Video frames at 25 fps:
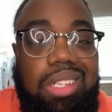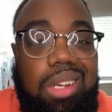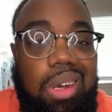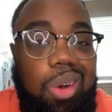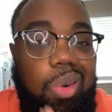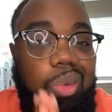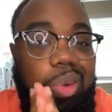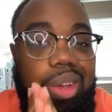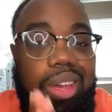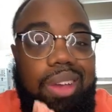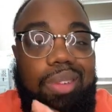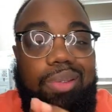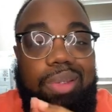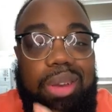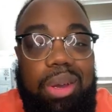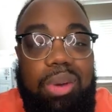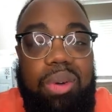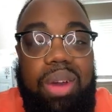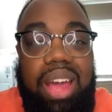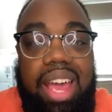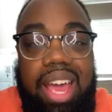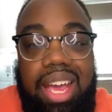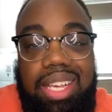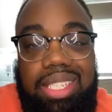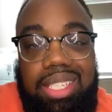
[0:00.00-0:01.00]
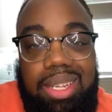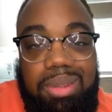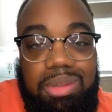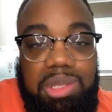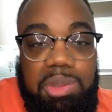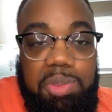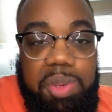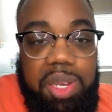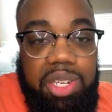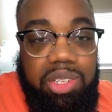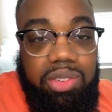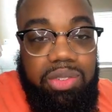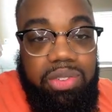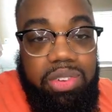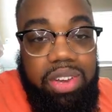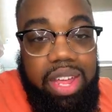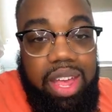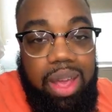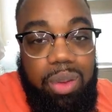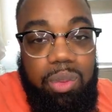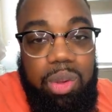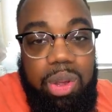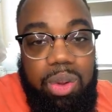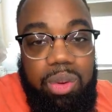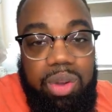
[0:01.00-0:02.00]
So we're going to have something special for
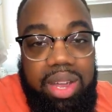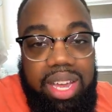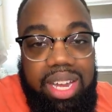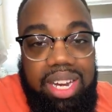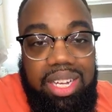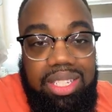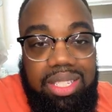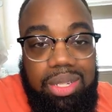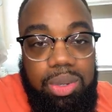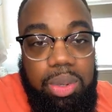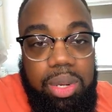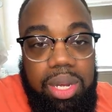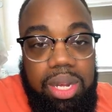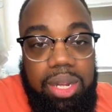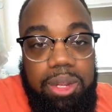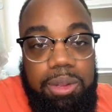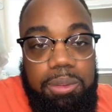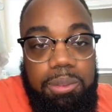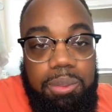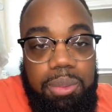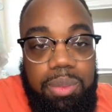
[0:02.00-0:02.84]
that. We're going to get into it.